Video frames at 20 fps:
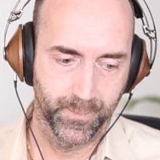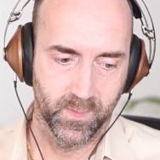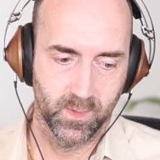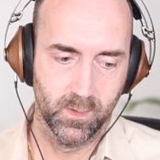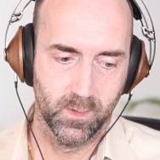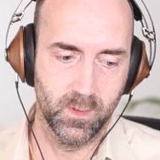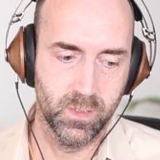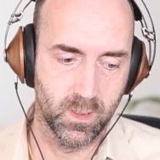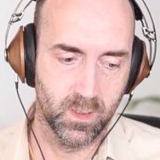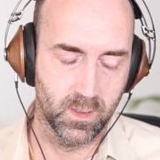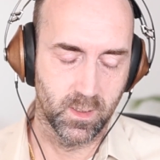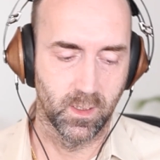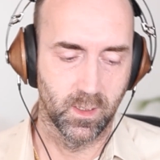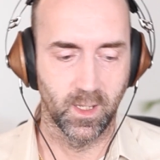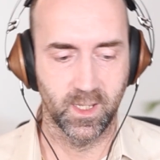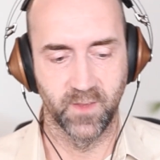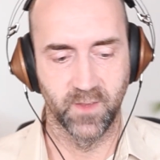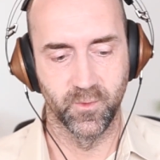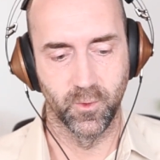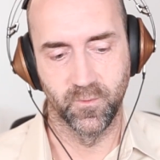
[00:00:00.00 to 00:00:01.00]

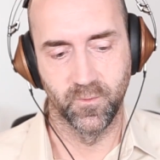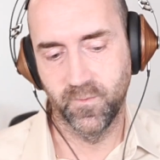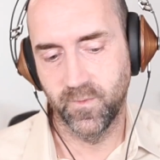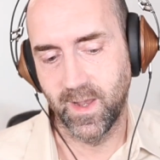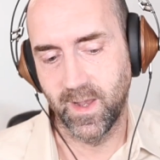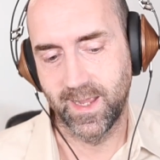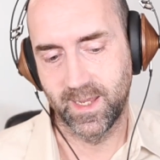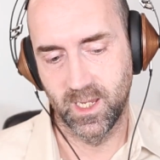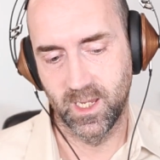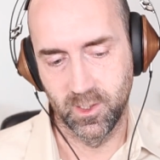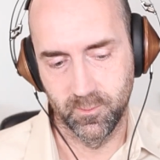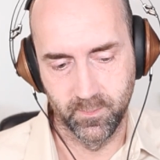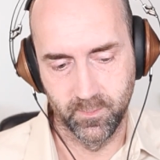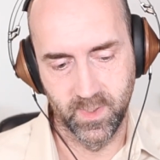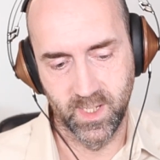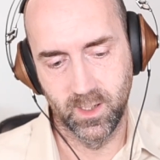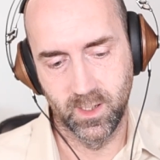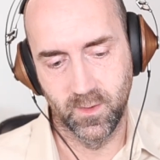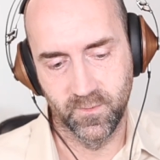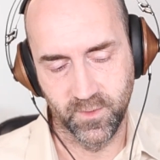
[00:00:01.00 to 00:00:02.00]
like if you're flagging
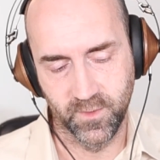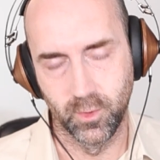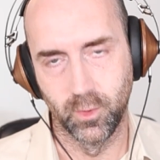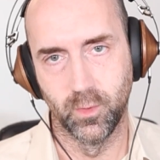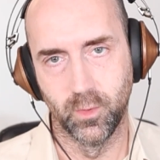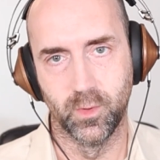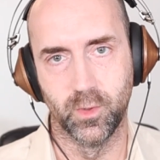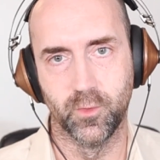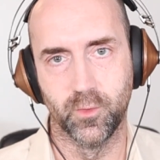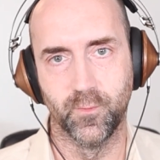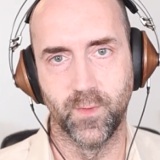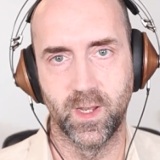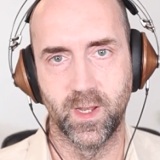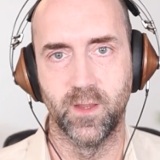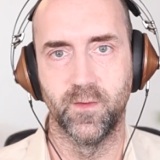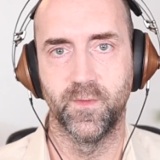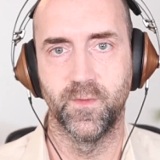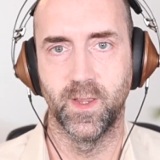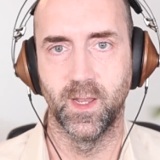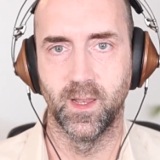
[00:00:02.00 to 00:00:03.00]
mid-afternoon, you're already
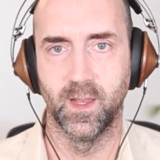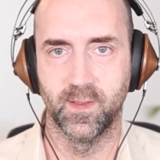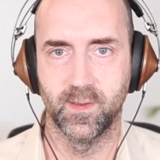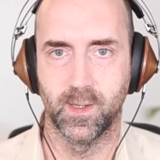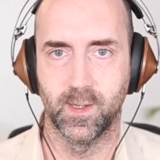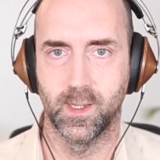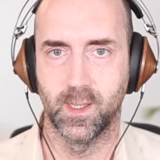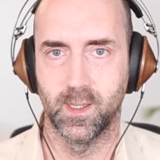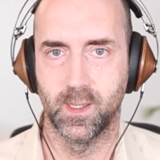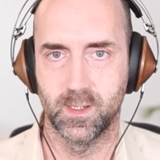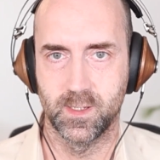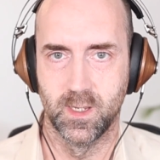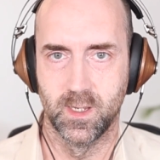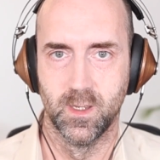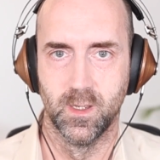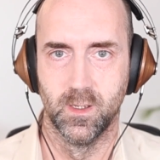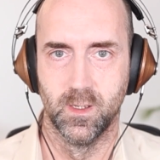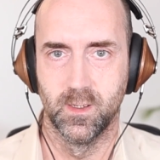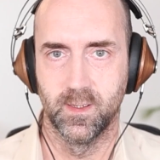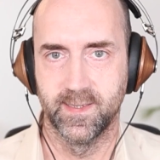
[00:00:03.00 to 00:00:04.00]
feeling tired,
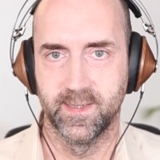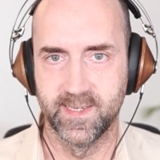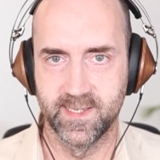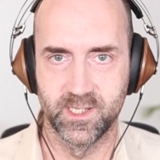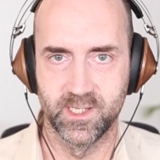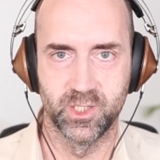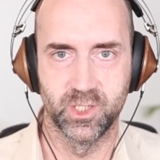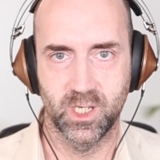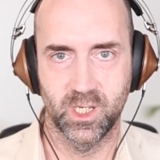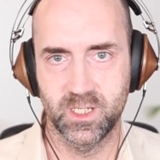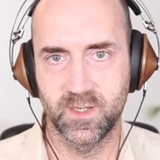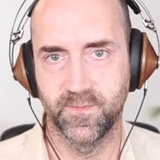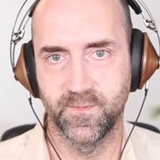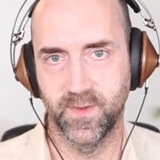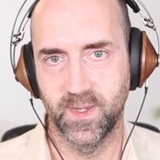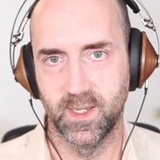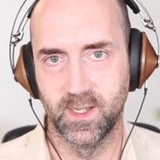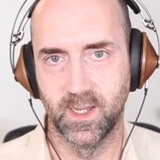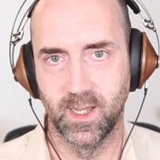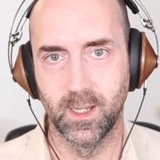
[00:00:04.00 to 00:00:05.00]
is just
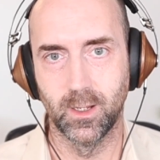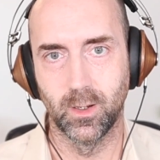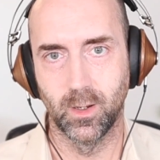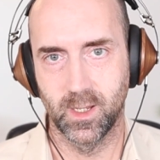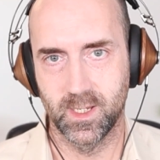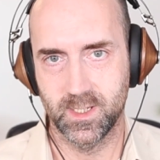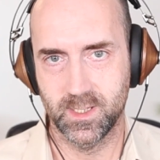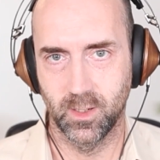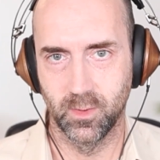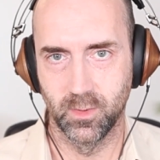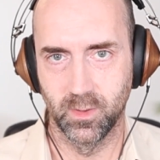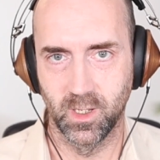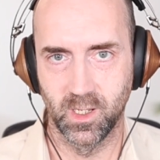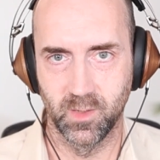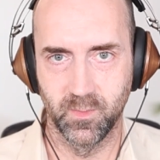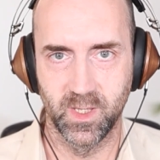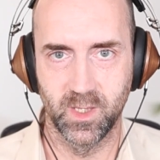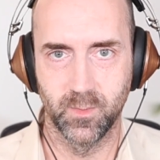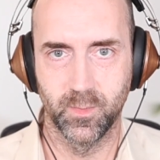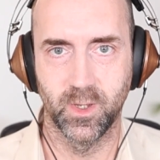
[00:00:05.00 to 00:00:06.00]
theanine on its own going
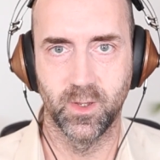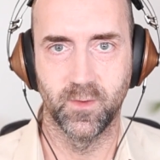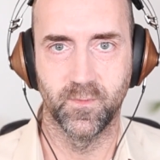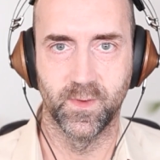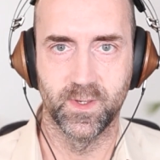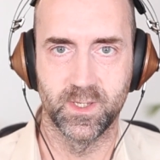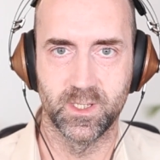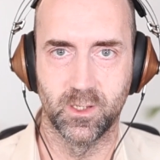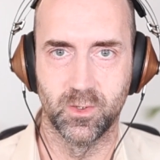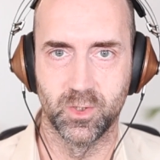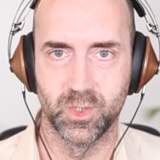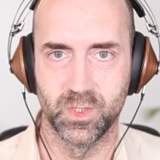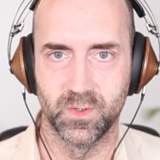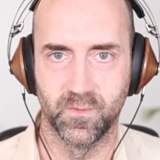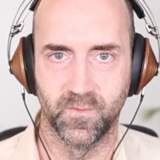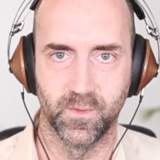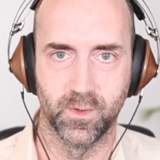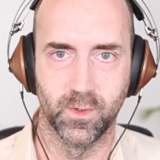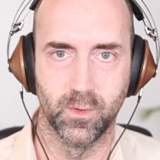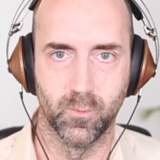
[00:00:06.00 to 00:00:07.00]
to be the perfect solution
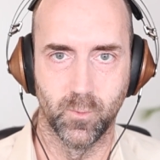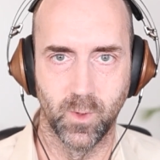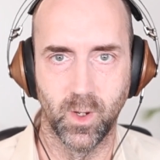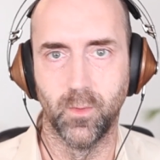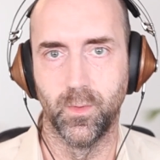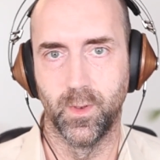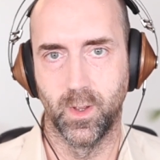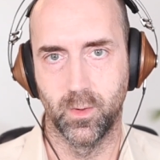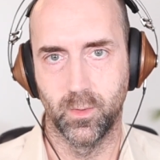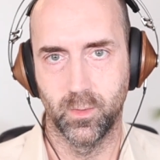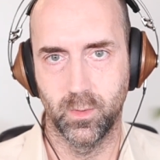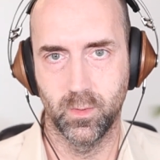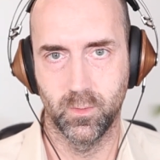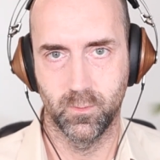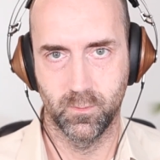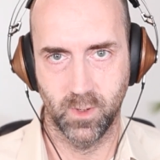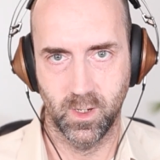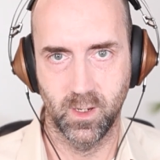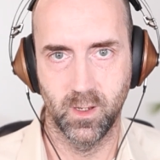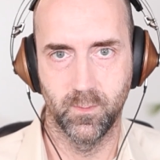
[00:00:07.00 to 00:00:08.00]
for you? Well, no,
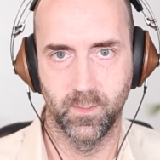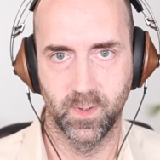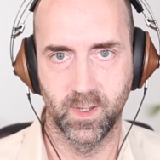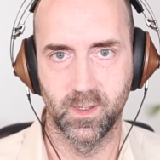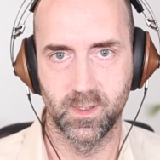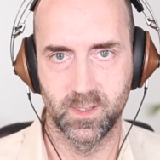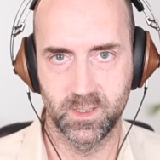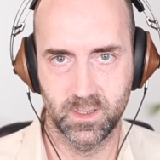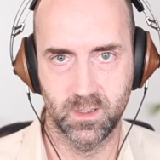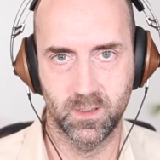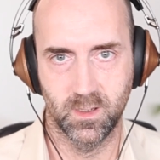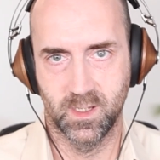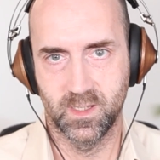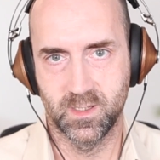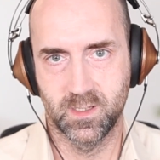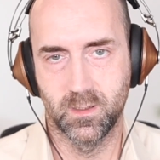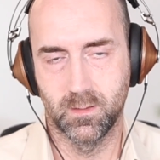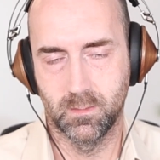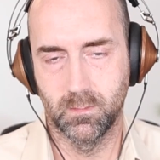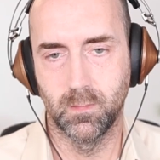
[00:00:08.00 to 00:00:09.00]
right? Because
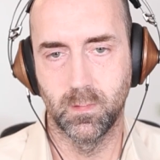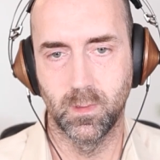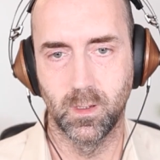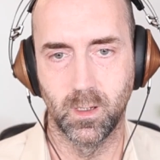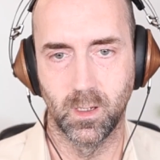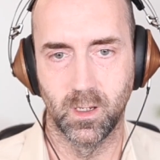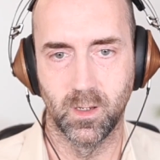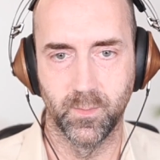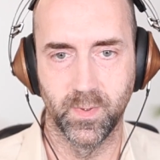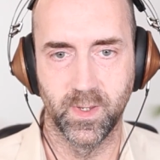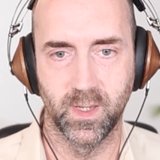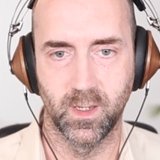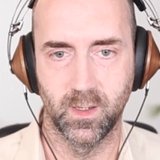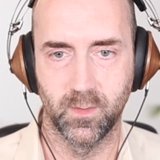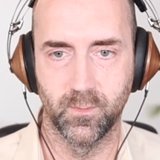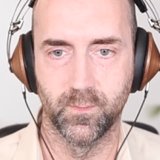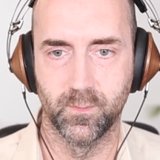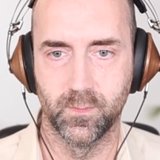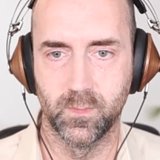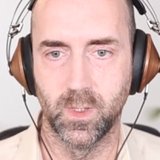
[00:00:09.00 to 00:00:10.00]
it's going to
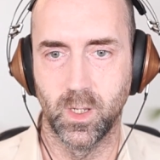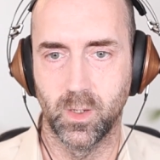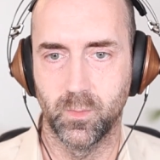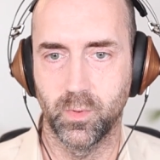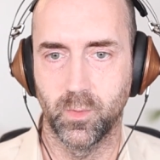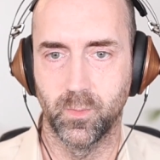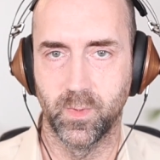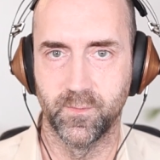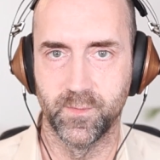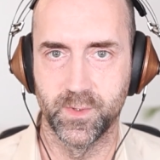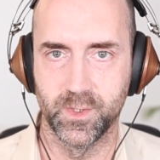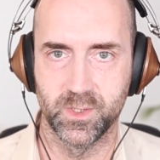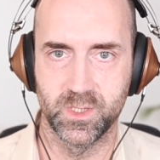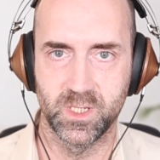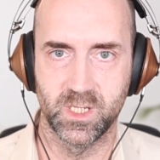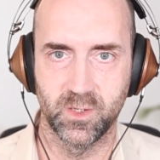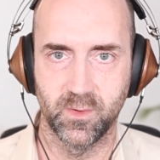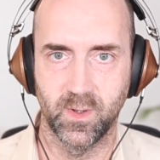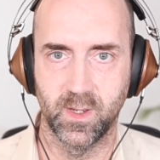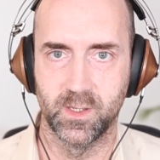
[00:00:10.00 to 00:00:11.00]
be, probably
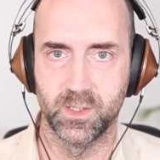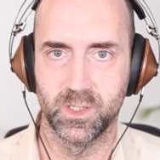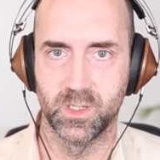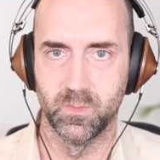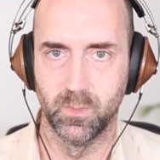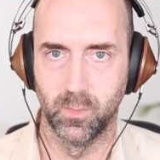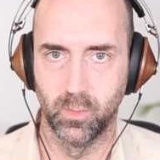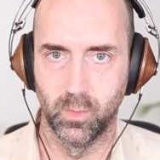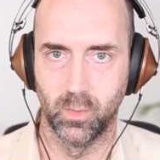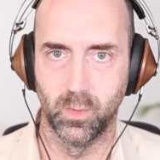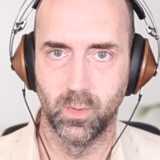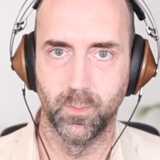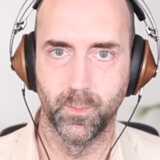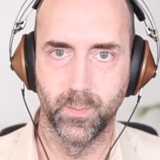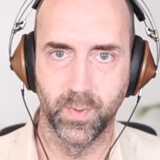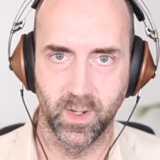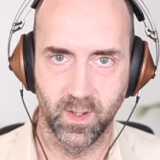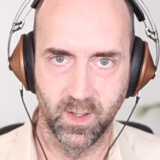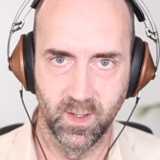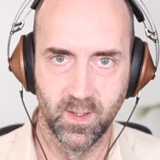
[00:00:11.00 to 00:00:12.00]
reducing your energy more.
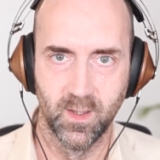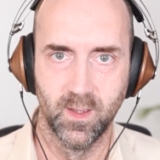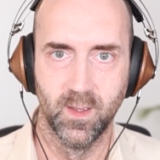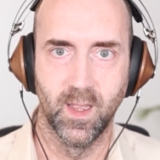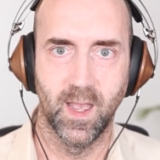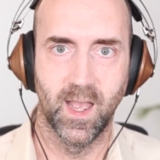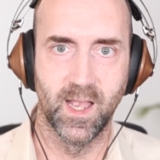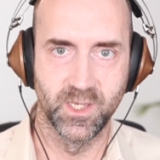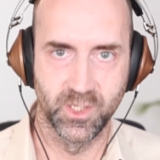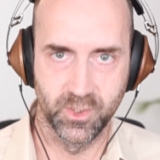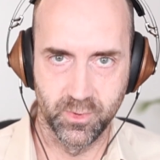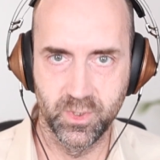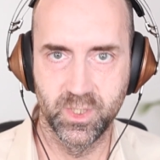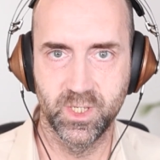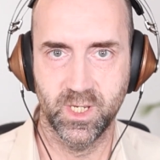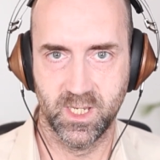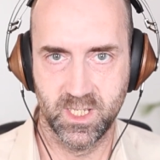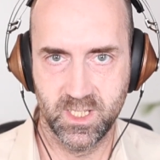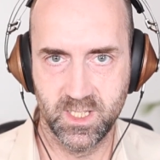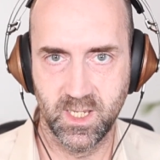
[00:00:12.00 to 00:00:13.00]
But as you
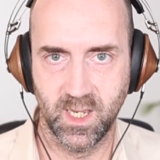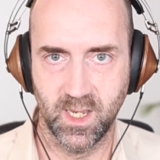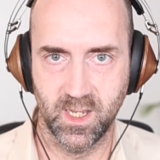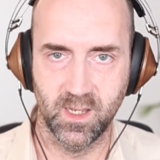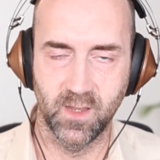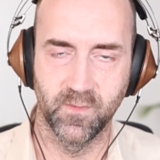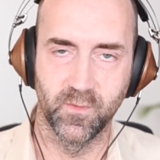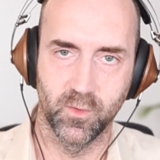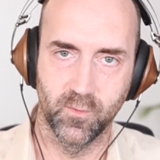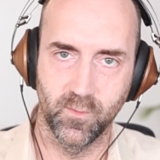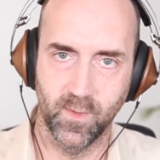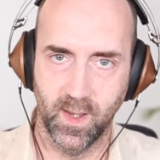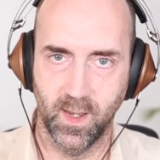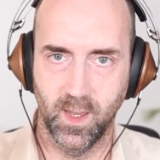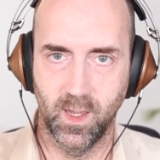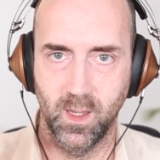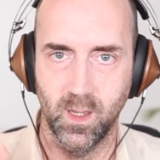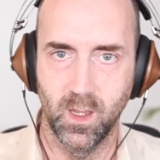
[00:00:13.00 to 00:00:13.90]
just said, if you're already